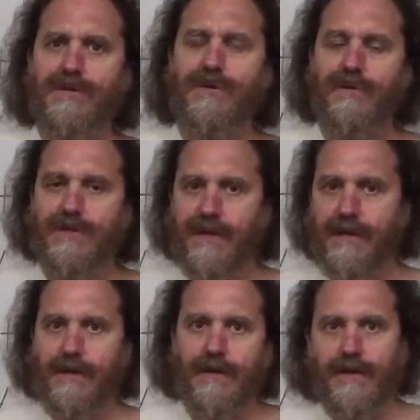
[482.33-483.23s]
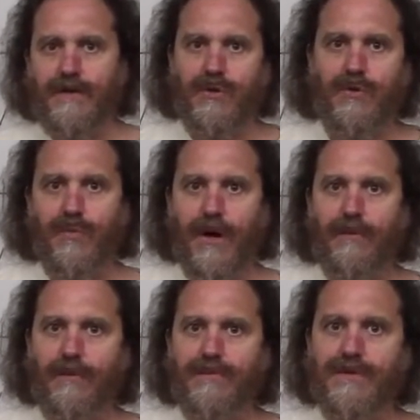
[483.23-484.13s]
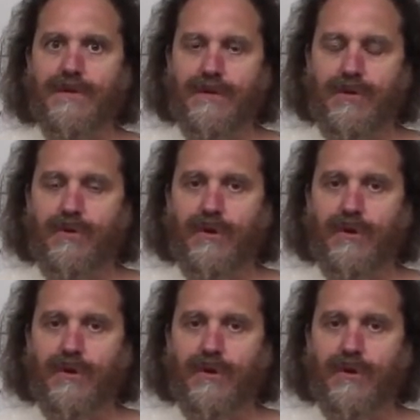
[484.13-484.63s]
So it's like 2 problems that you do